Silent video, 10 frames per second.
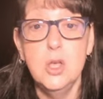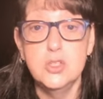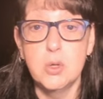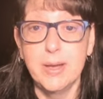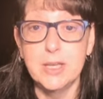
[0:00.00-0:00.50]

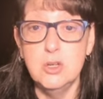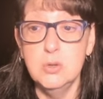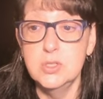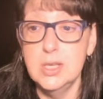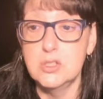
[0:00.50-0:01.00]
So I can
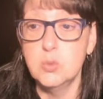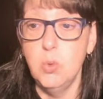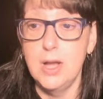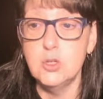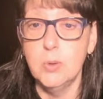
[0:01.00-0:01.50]
use this.
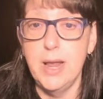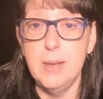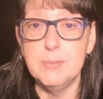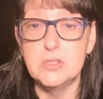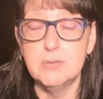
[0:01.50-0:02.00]
Watch what
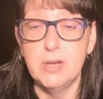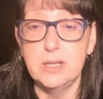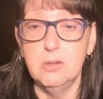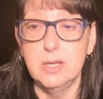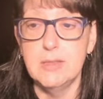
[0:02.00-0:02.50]
happens. If I
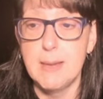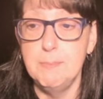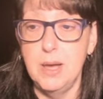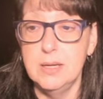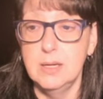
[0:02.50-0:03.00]
click that
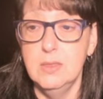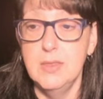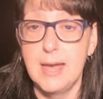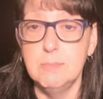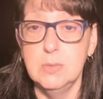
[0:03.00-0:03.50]
button,
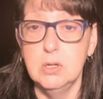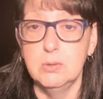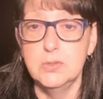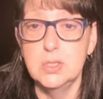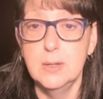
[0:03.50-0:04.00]
that
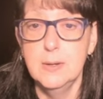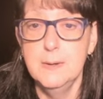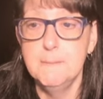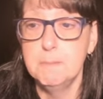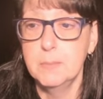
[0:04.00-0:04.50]
moves.
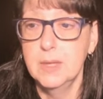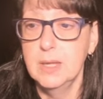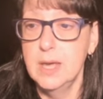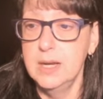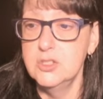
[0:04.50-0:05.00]

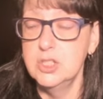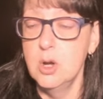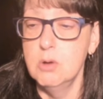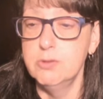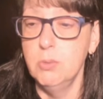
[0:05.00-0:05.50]
And it's an
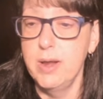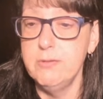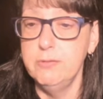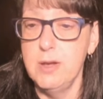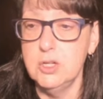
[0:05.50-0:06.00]
overwrite
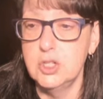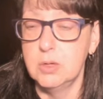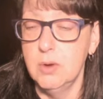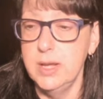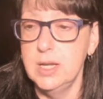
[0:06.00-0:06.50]
function,
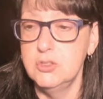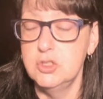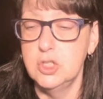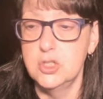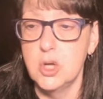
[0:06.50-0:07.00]
right? It's
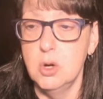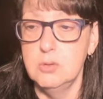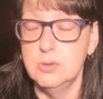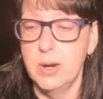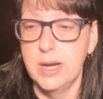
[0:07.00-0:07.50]
just
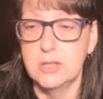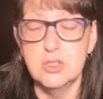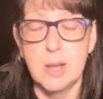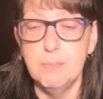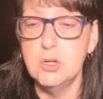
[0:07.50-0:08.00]
overwriting. It's
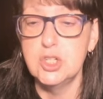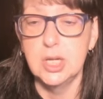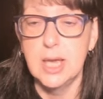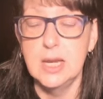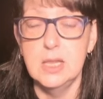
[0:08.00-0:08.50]
not
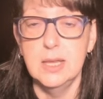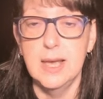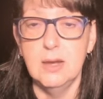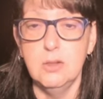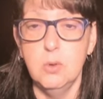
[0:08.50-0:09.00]
pushing anything
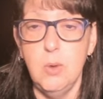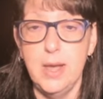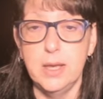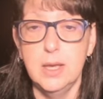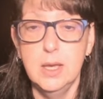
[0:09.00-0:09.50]
out of the
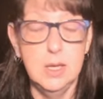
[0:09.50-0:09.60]
way.